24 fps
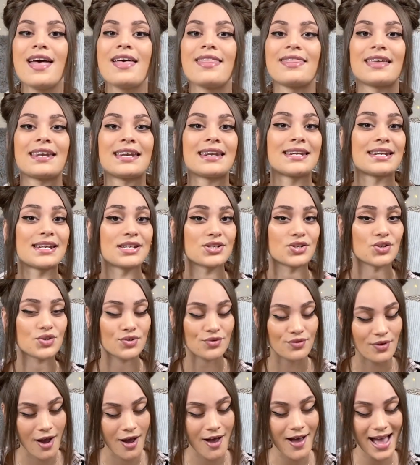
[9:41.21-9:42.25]
that it is
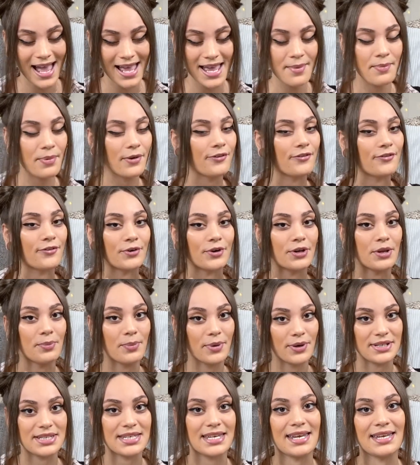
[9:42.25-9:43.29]
dry before you
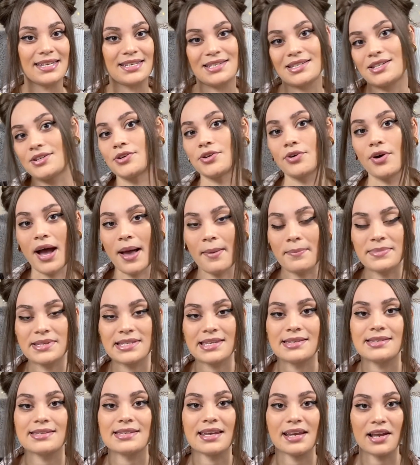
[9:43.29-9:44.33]
put it into your
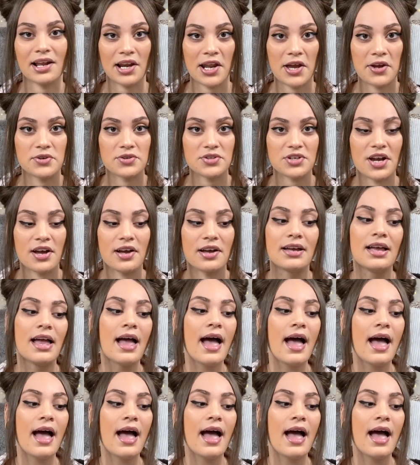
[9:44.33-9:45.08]
hamster's enclosure.